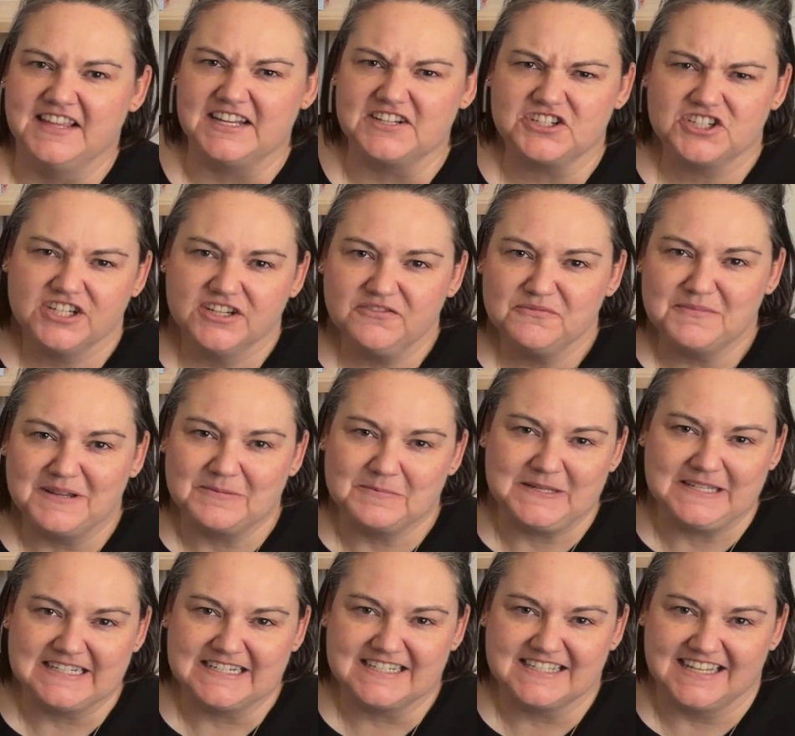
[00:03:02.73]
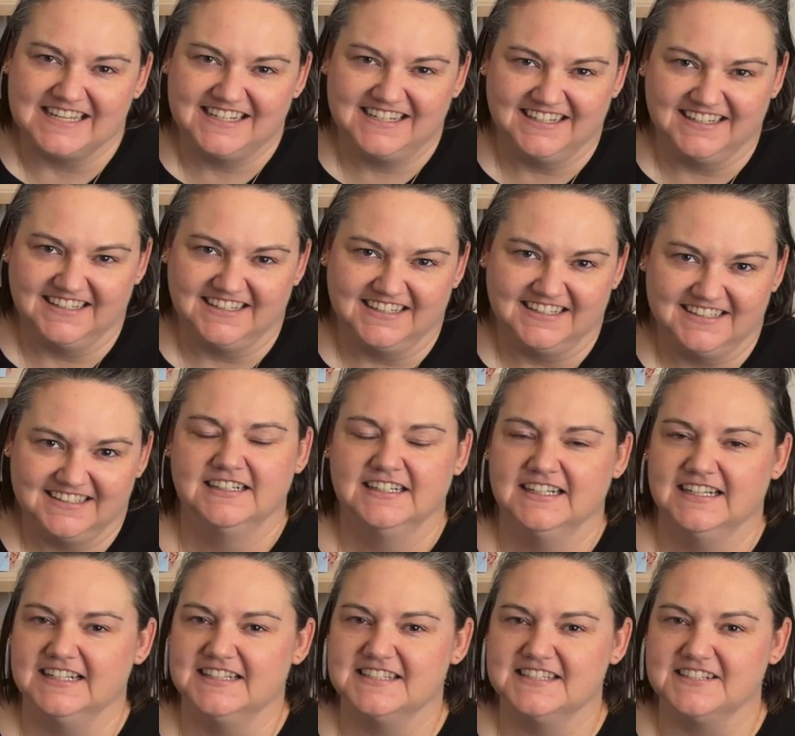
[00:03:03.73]
That shift made me excited again.
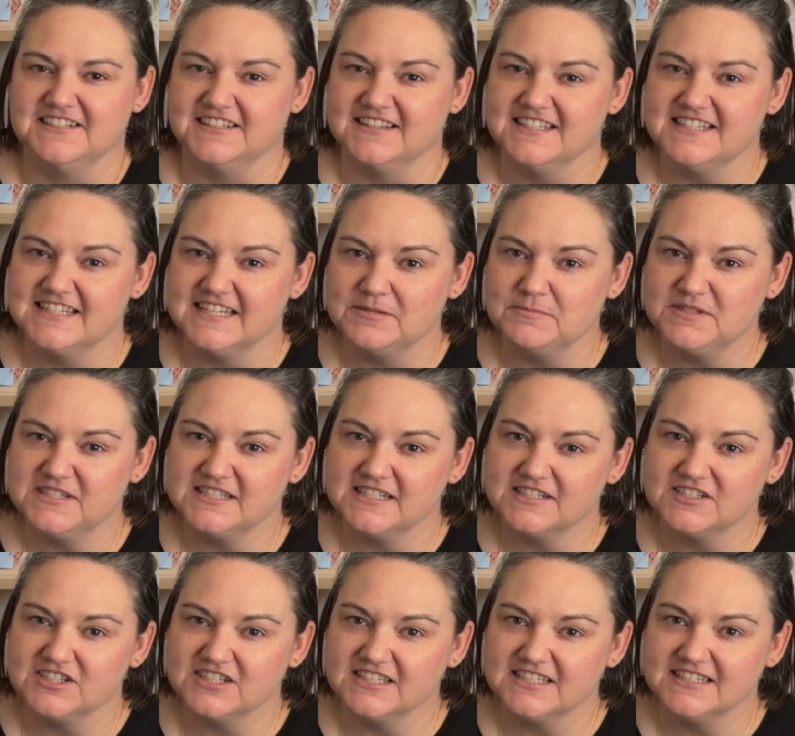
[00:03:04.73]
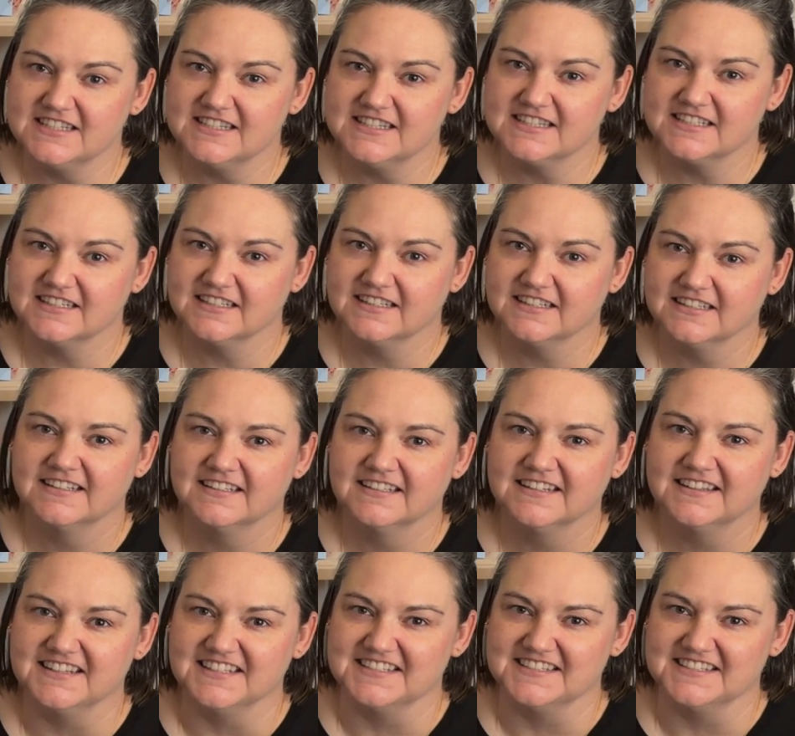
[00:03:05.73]
It's still the same stitches, the